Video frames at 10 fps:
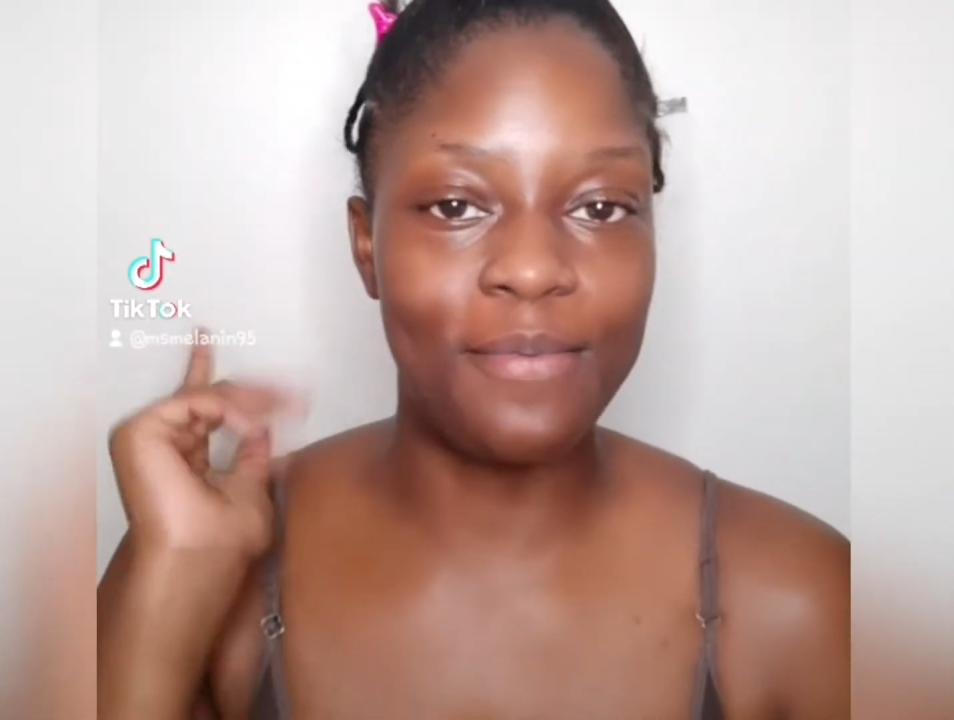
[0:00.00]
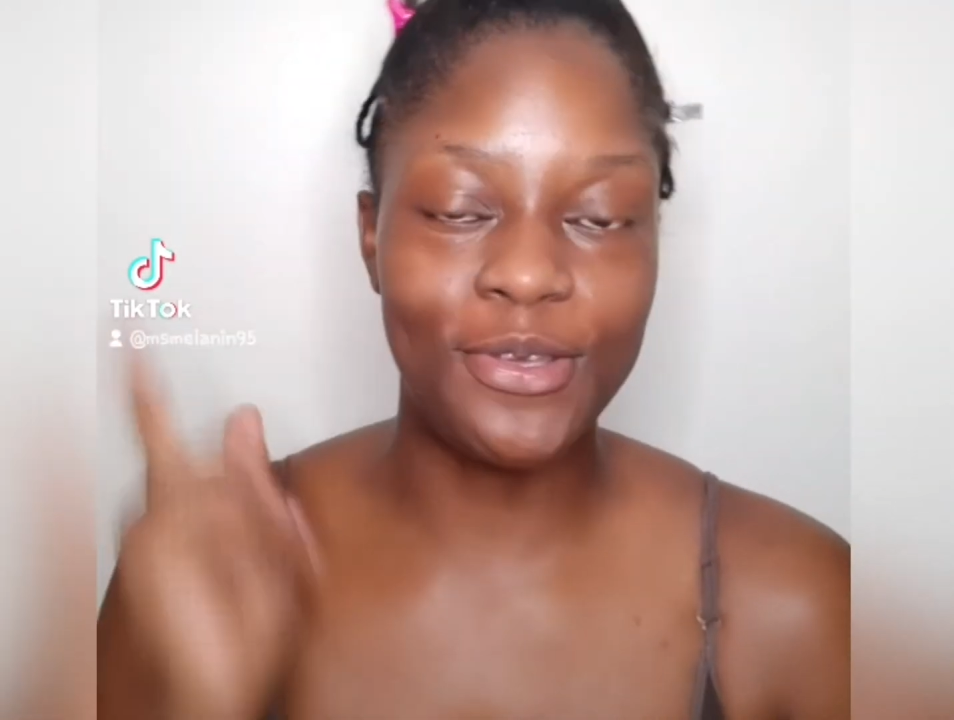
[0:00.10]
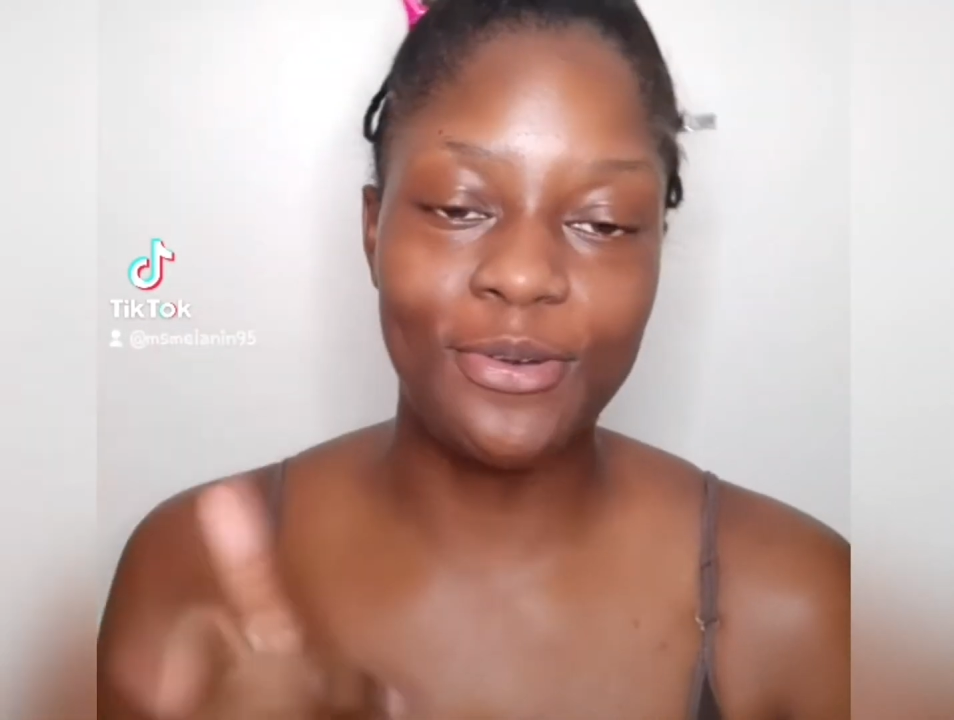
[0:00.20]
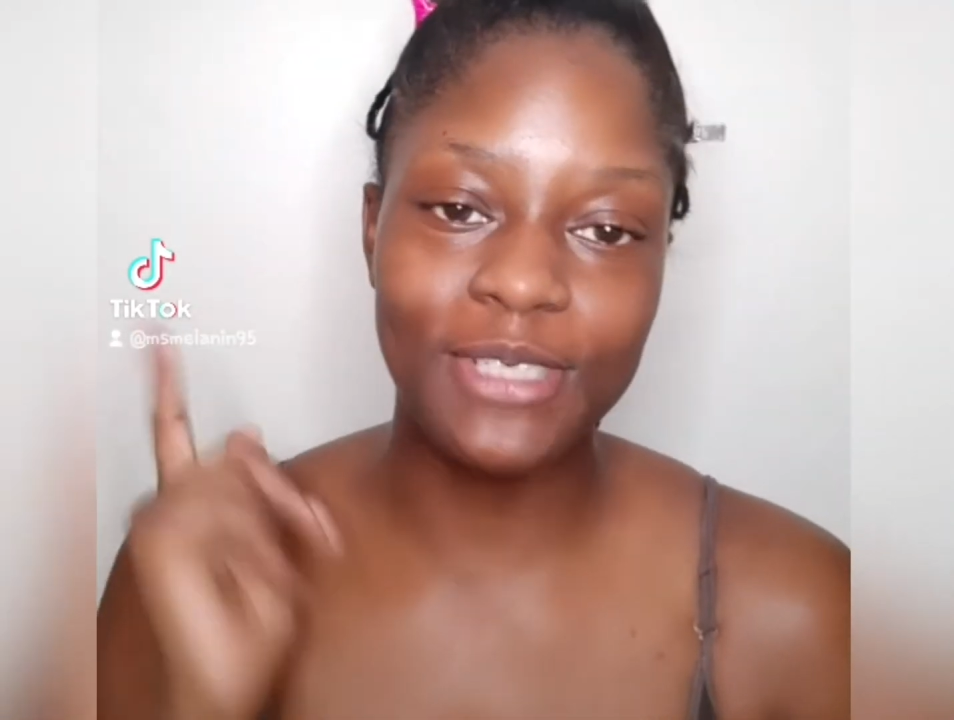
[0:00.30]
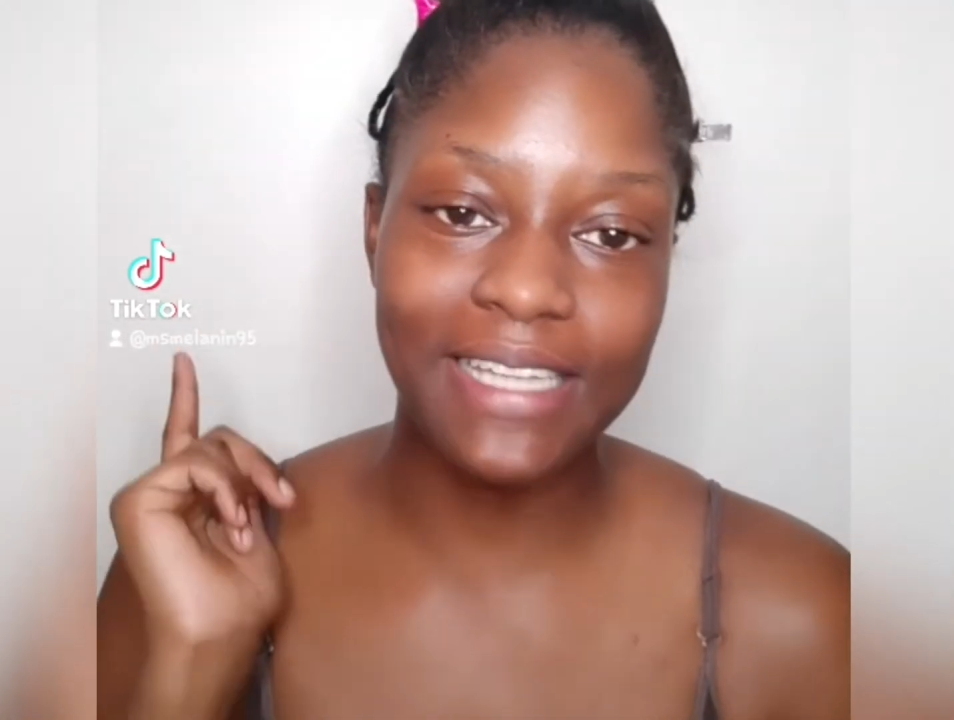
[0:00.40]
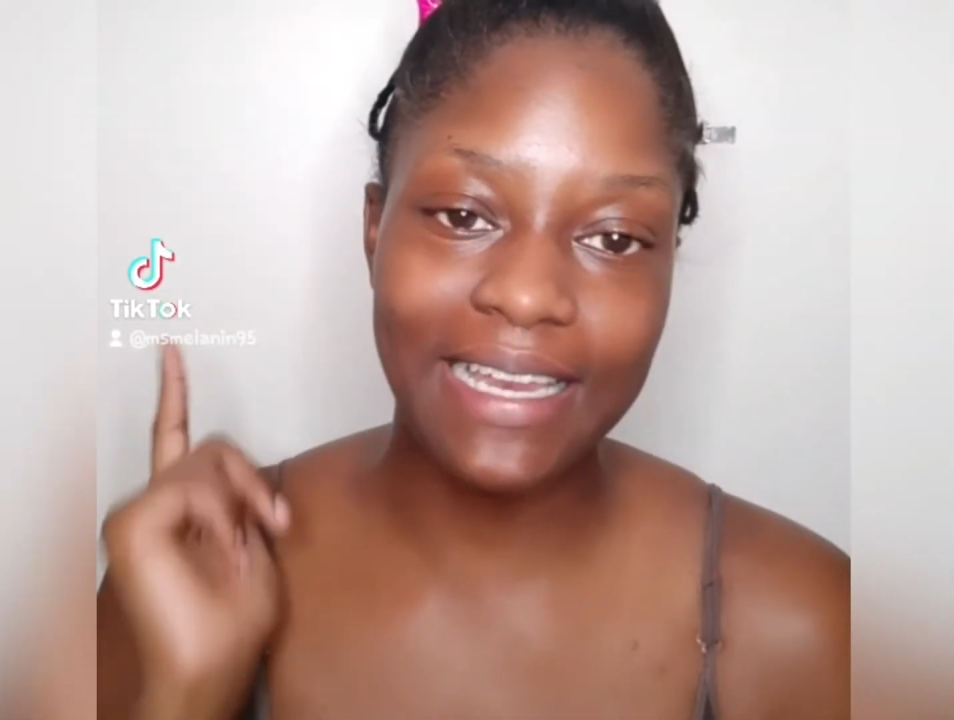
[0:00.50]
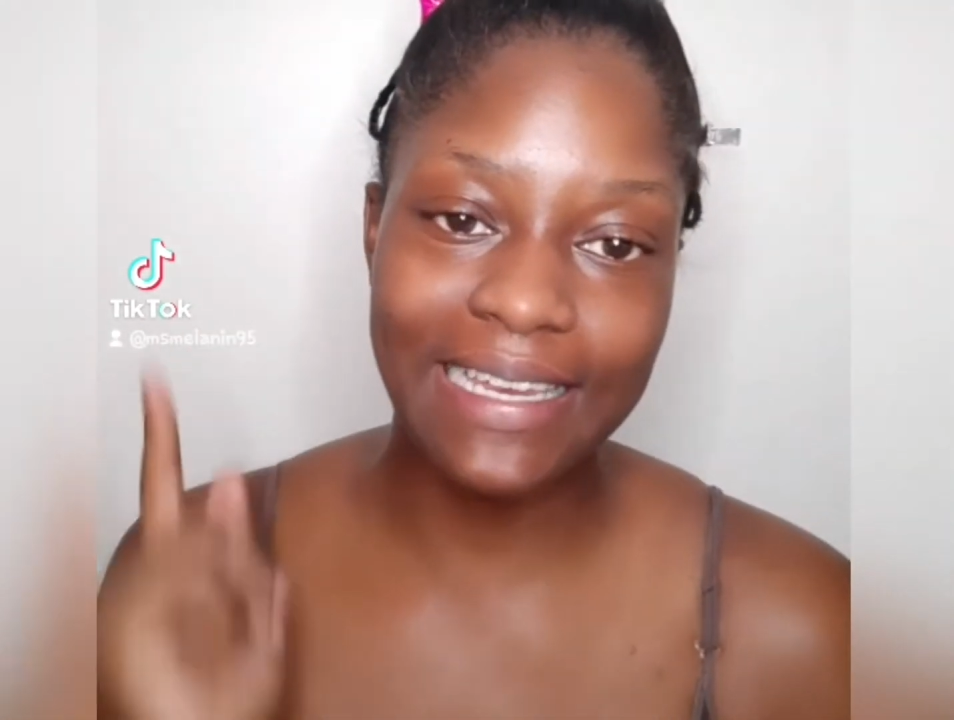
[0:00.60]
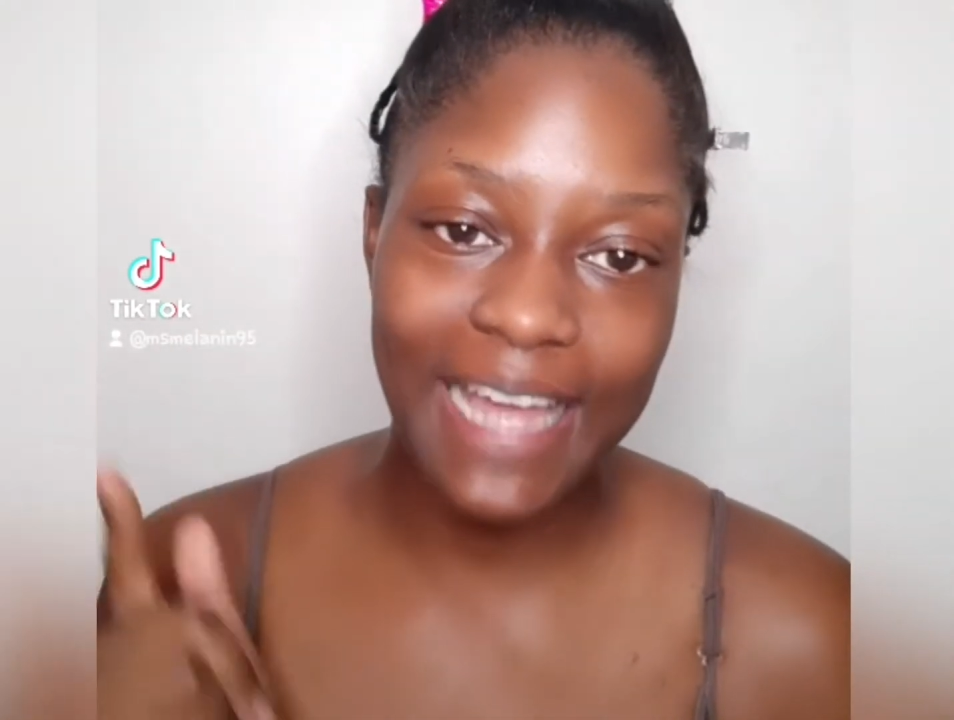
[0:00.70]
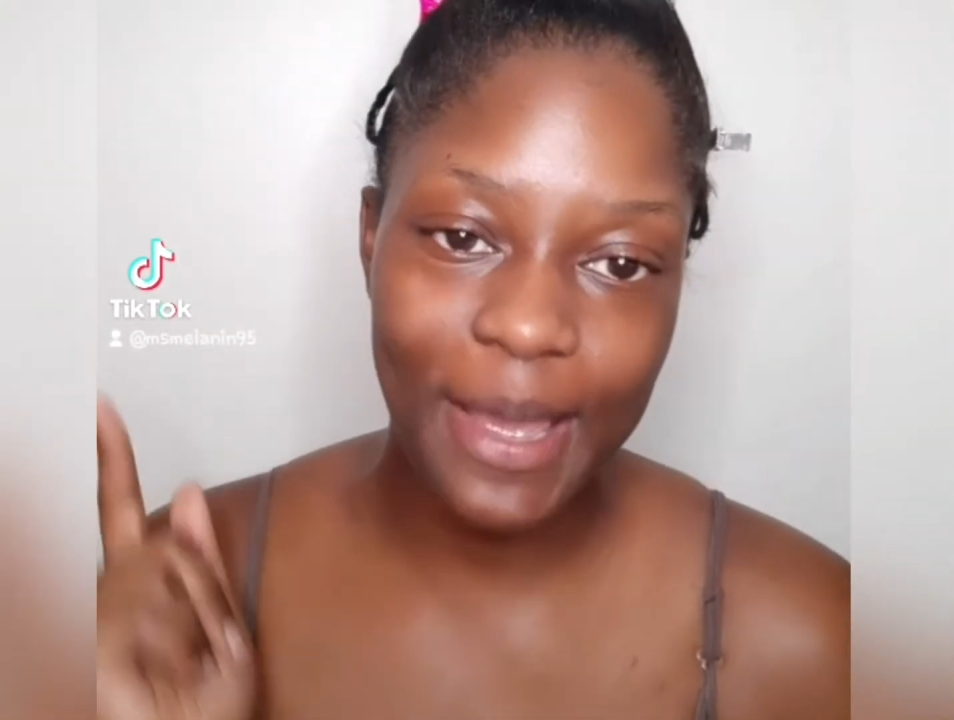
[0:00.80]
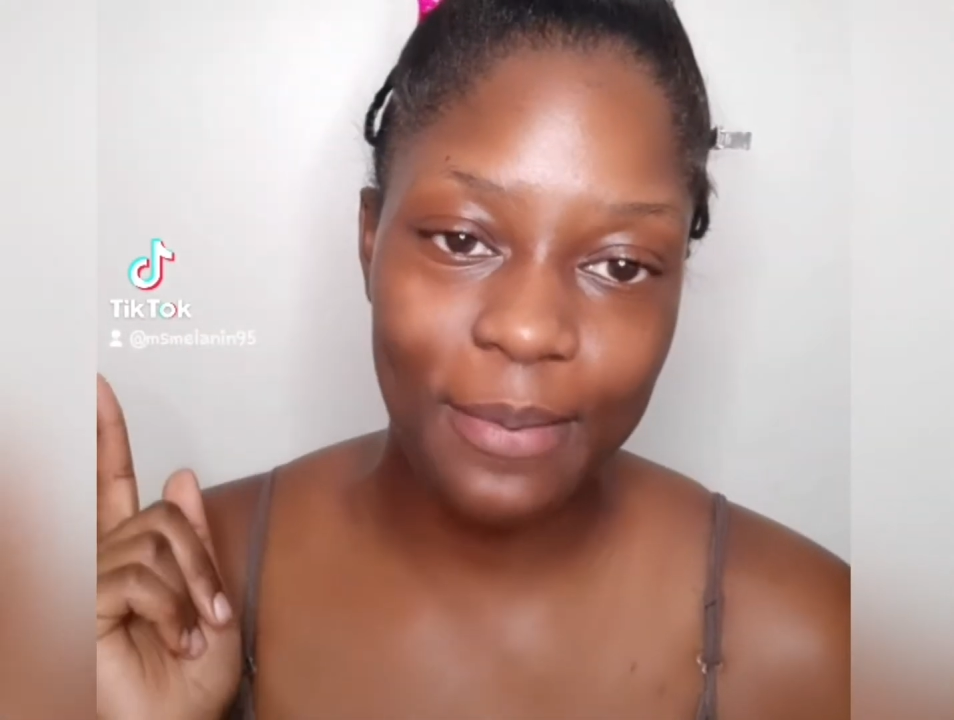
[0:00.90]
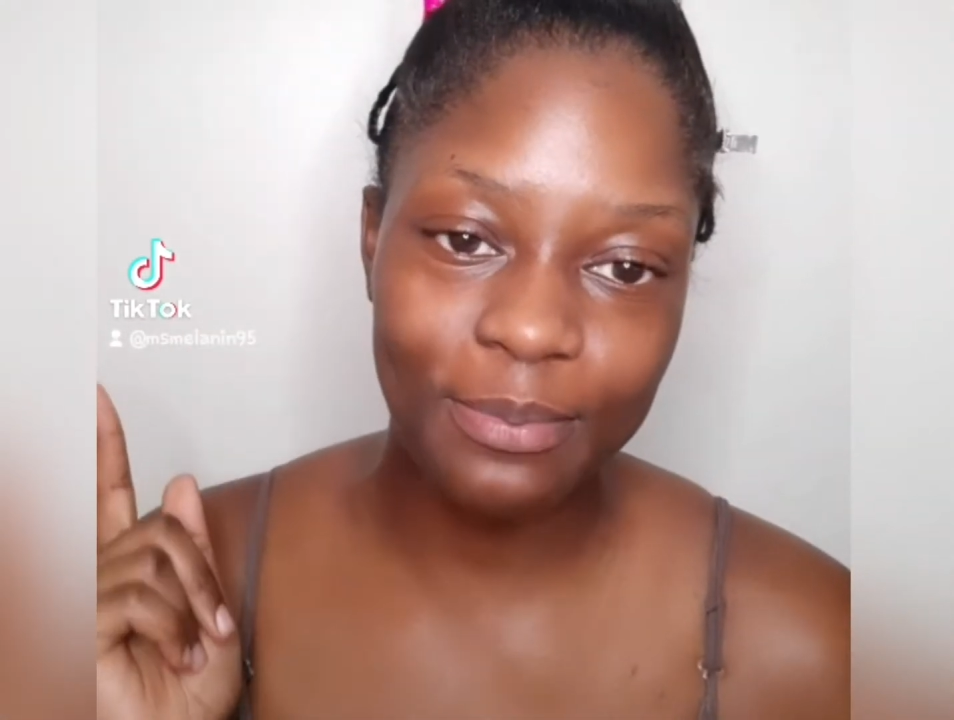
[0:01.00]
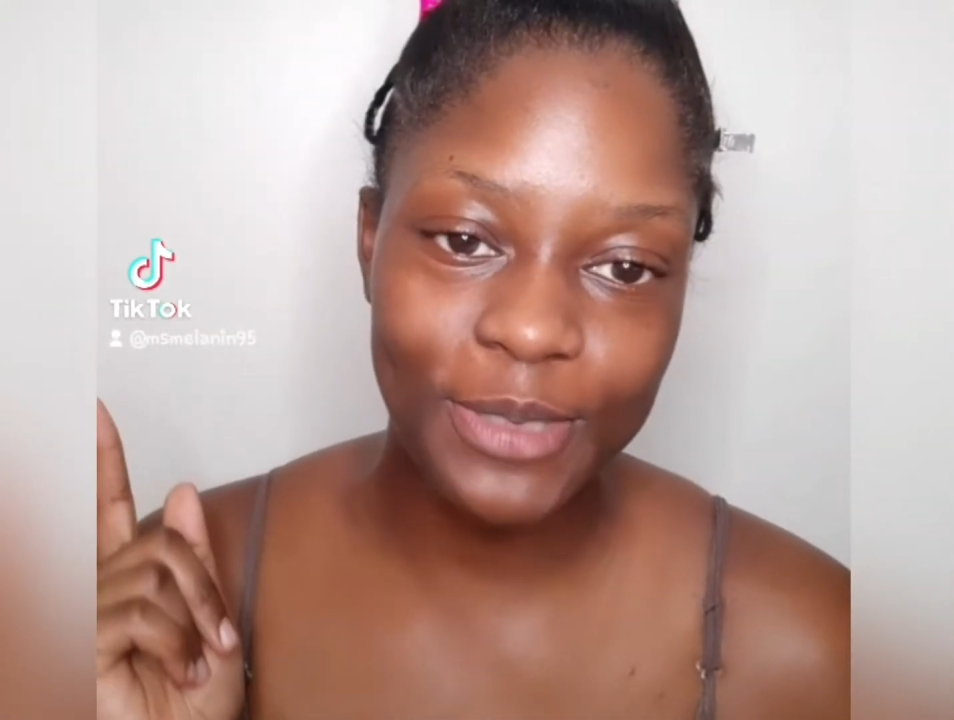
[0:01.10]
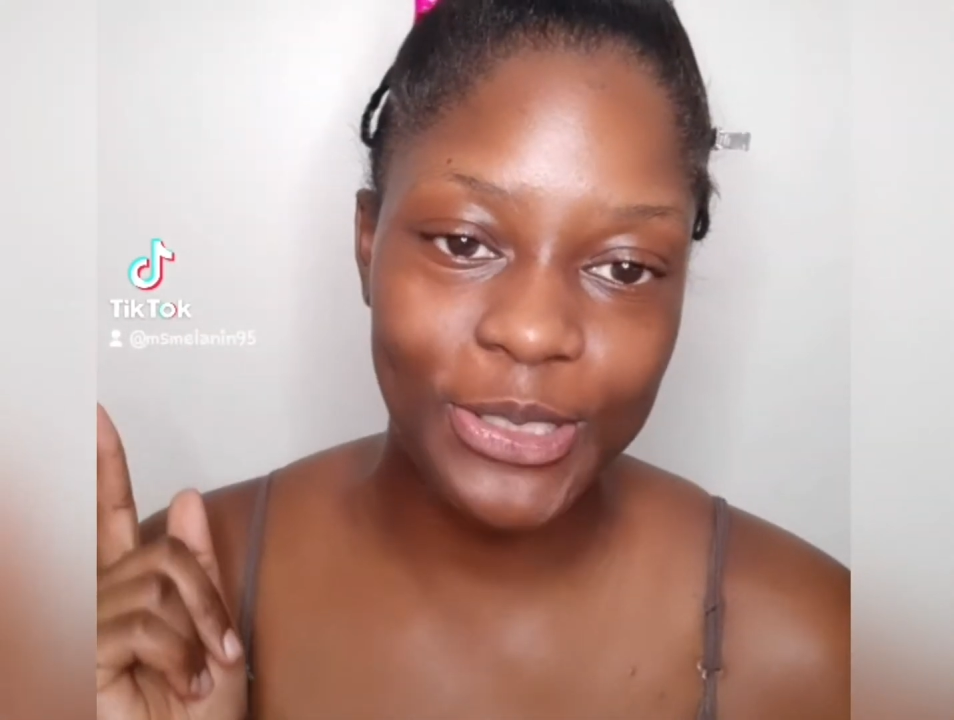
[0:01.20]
using them